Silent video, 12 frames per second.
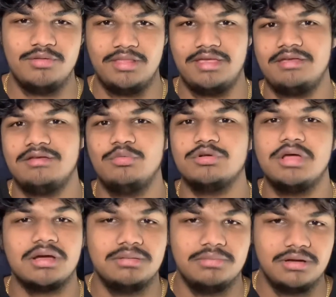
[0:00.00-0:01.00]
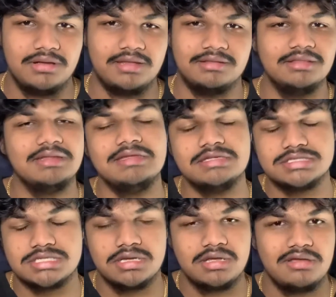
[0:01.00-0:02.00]
like, we're talking about at least
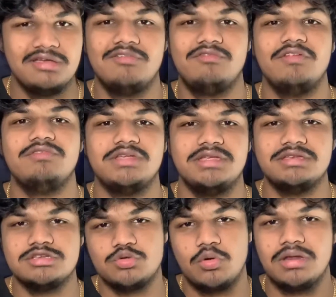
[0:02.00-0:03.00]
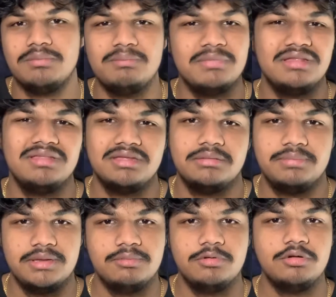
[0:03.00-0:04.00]
15 to 20 million
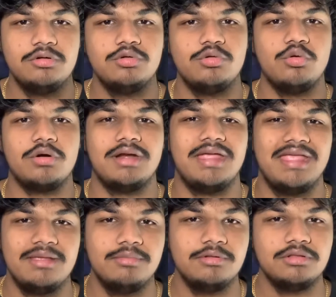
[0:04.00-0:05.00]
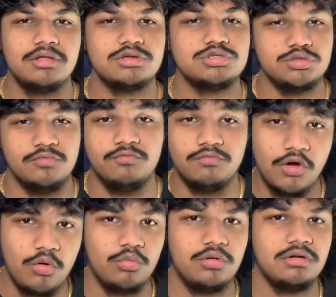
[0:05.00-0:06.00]
people who are able to
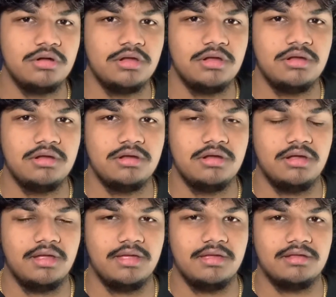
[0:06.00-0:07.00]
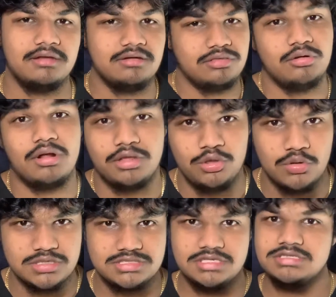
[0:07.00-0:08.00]
vote and they're not U.S.
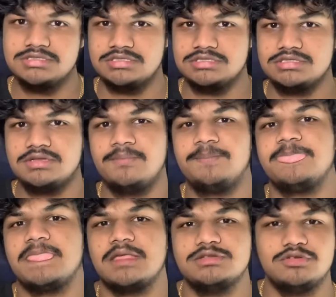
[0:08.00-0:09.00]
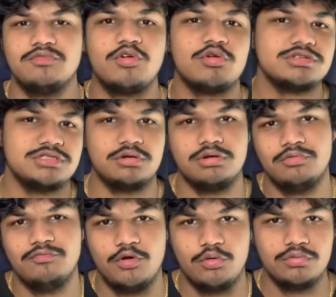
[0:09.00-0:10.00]
citizens. So, of course, they're going to
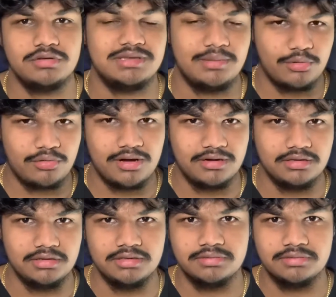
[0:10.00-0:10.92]
vote democratically.